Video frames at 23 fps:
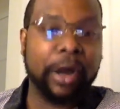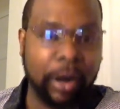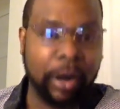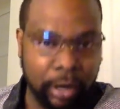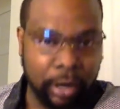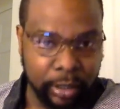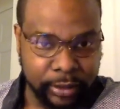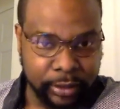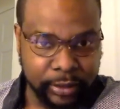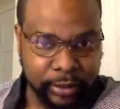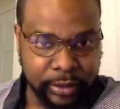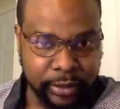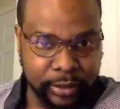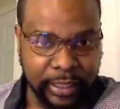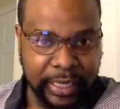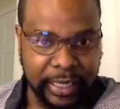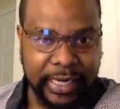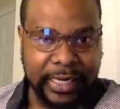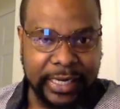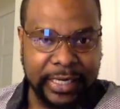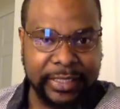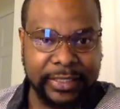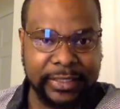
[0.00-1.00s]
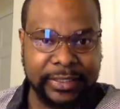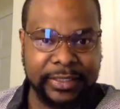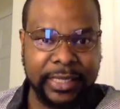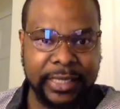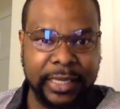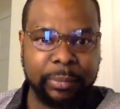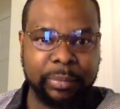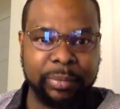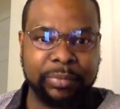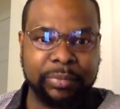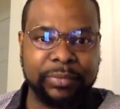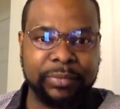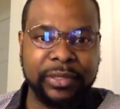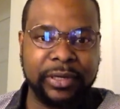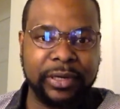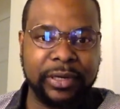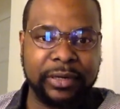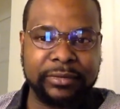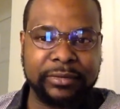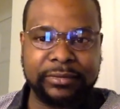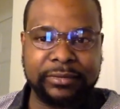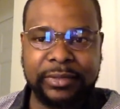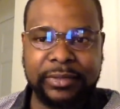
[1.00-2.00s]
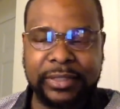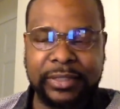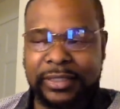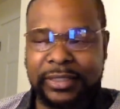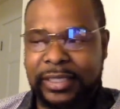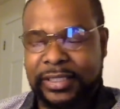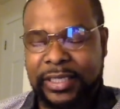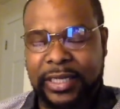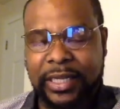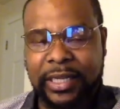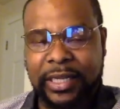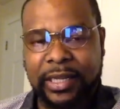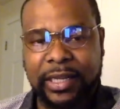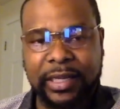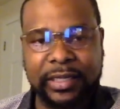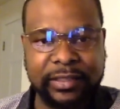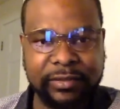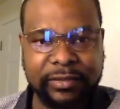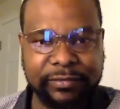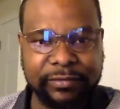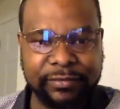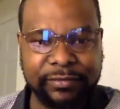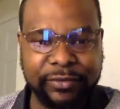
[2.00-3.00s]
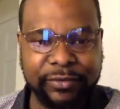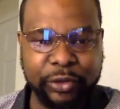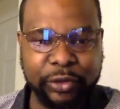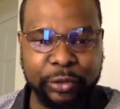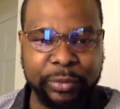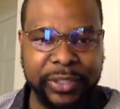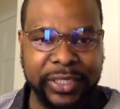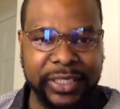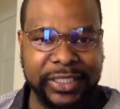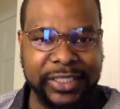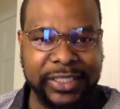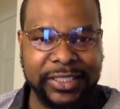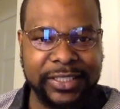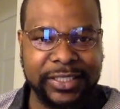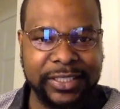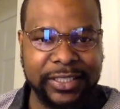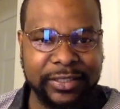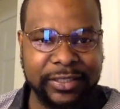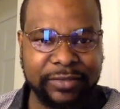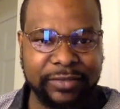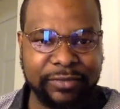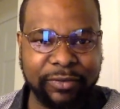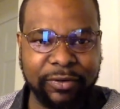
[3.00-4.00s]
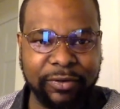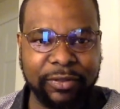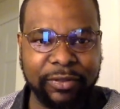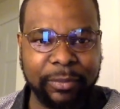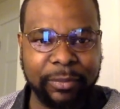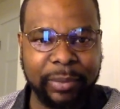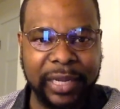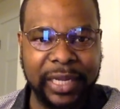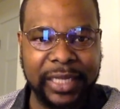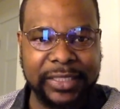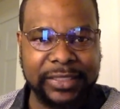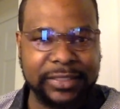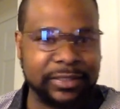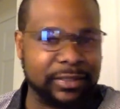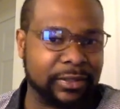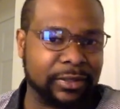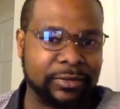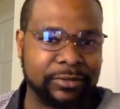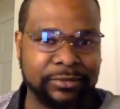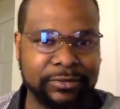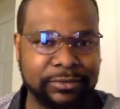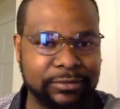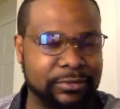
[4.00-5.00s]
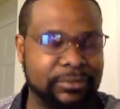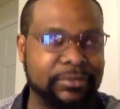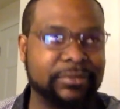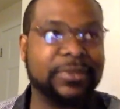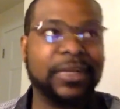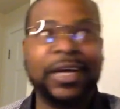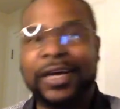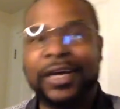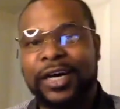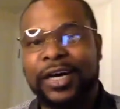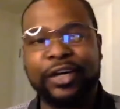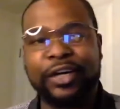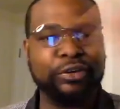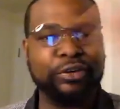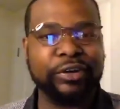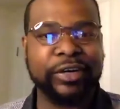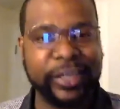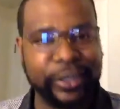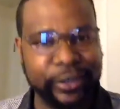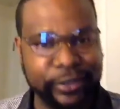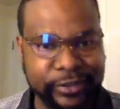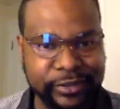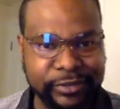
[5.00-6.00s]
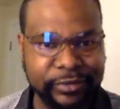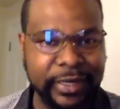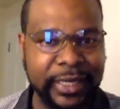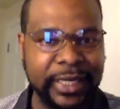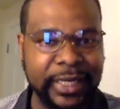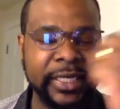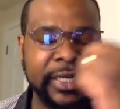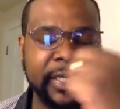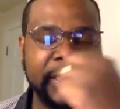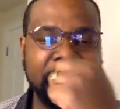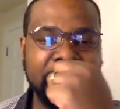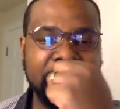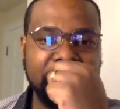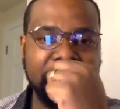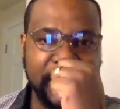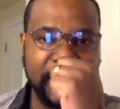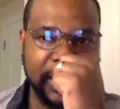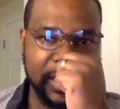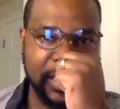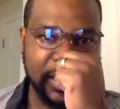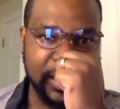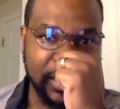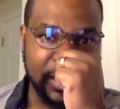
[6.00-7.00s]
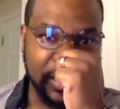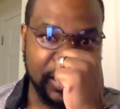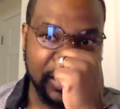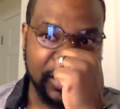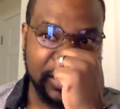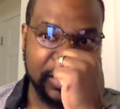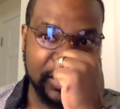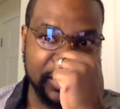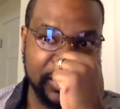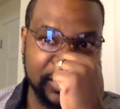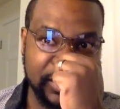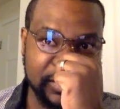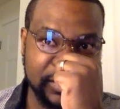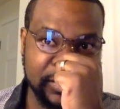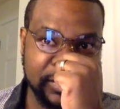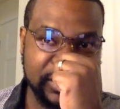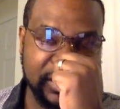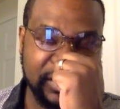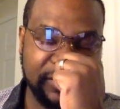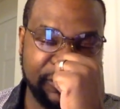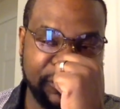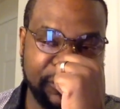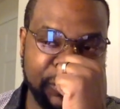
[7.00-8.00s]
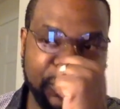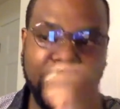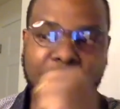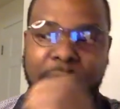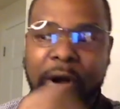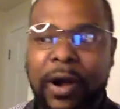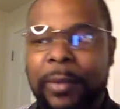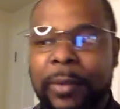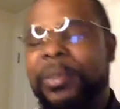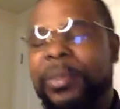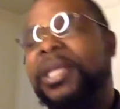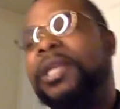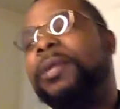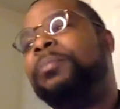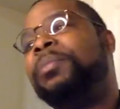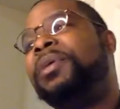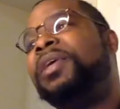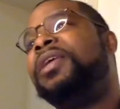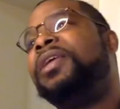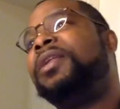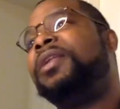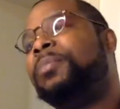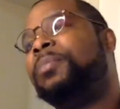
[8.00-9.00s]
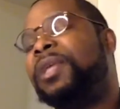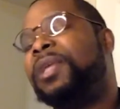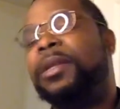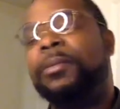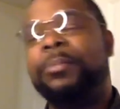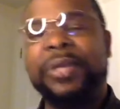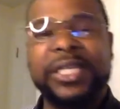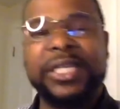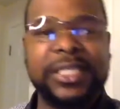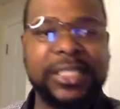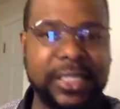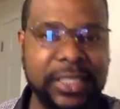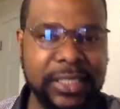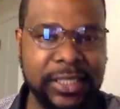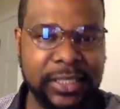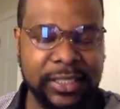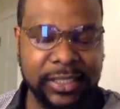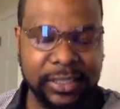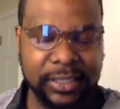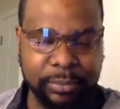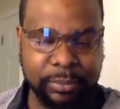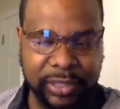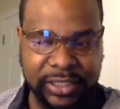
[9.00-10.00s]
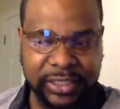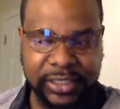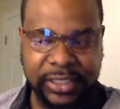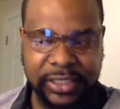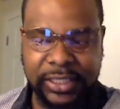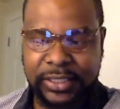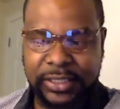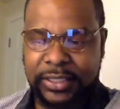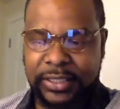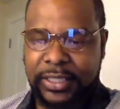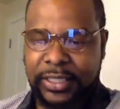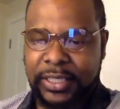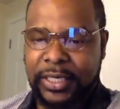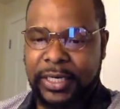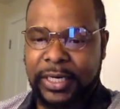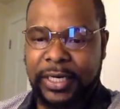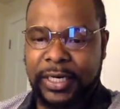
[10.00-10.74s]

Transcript: on as a collective human existence for the past 100 years, right? Uh, if you are a B2B to B2B2C business,